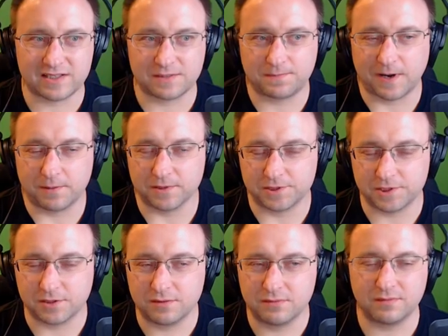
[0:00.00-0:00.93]
As a
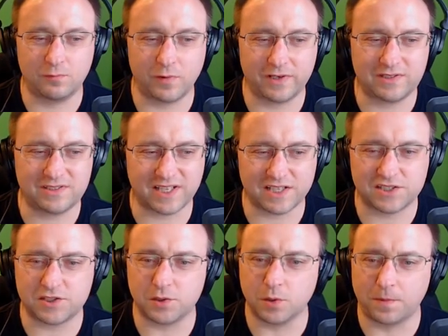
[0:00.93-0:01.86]
publisher, what
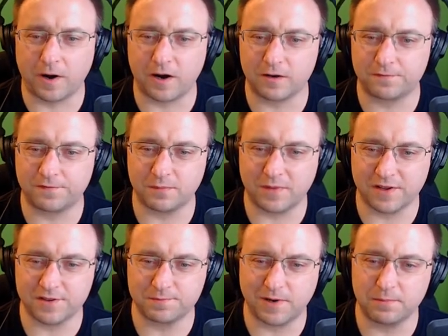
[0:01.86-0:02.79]
sets you apart from
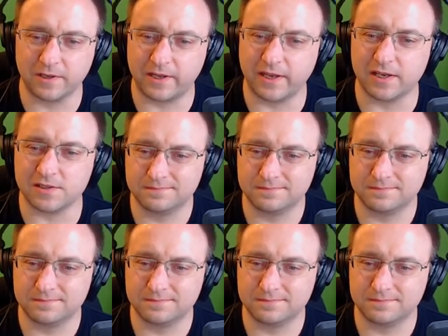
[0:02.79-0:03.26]
other publications?